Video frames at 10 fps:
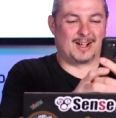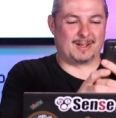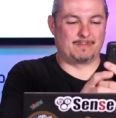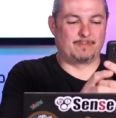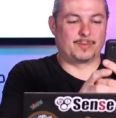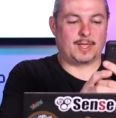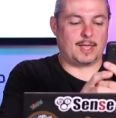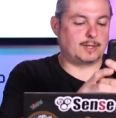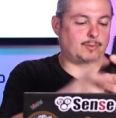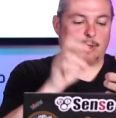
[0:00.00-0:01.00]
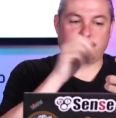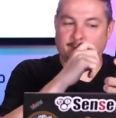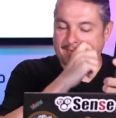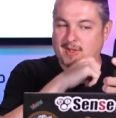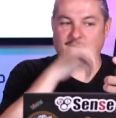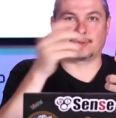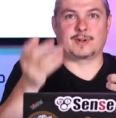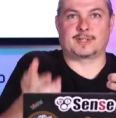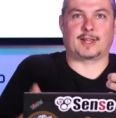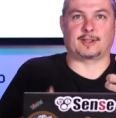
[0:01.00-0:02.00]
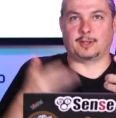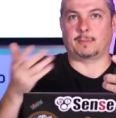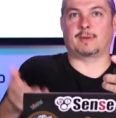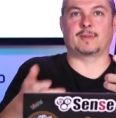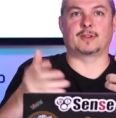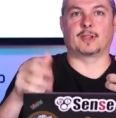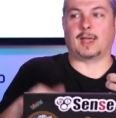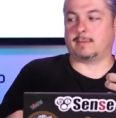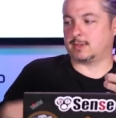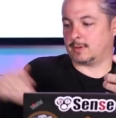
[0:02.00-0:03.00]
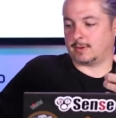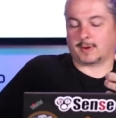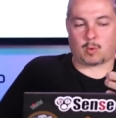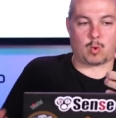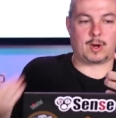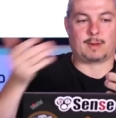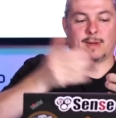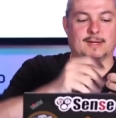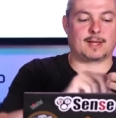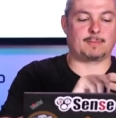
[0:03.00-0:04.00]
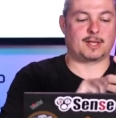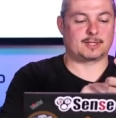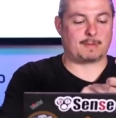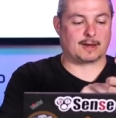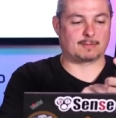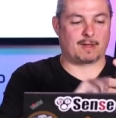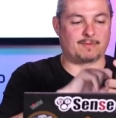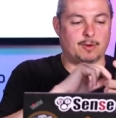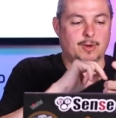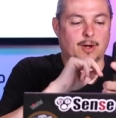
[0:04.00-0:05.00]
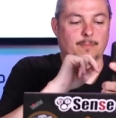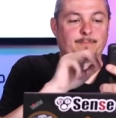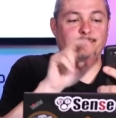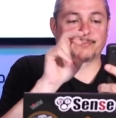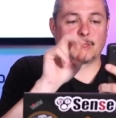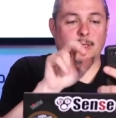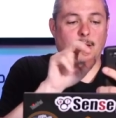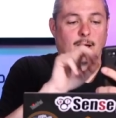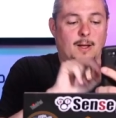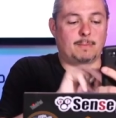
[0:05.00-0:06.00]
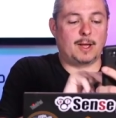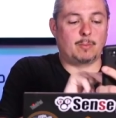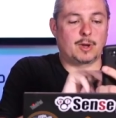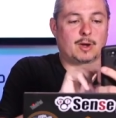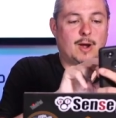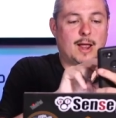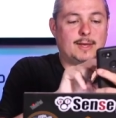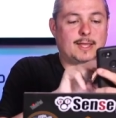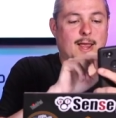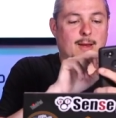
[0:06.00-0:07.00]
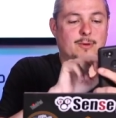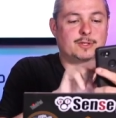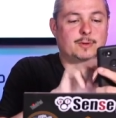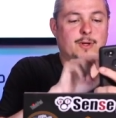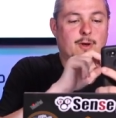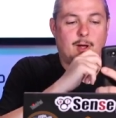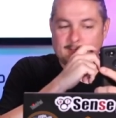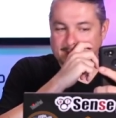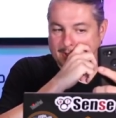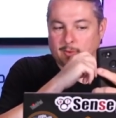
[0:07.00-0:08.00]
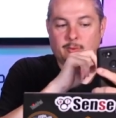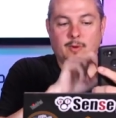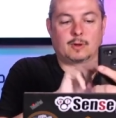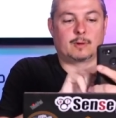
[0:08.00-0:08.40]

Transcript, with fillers: um, it's relatively fast. There is like a little bit of a delay between the recording by the time it gets back to my phone here. Uh, but when you're on the cameras, you can also